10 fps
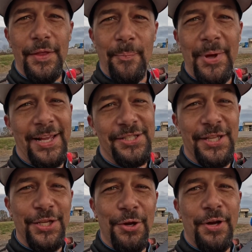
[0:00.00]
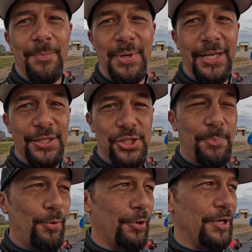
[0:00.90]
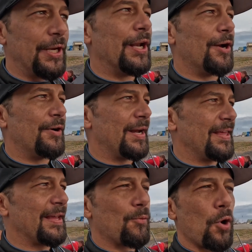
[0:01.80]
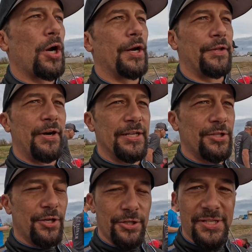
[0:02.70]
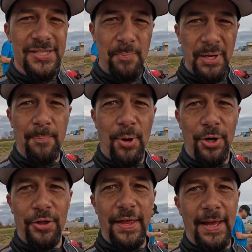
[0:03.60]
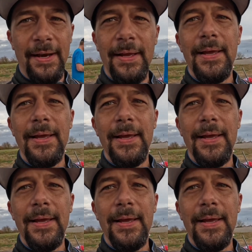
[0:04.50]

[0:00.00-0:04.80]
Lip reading: the best that you can be in the sport, you know. And I think working on the race cars is a big part of that.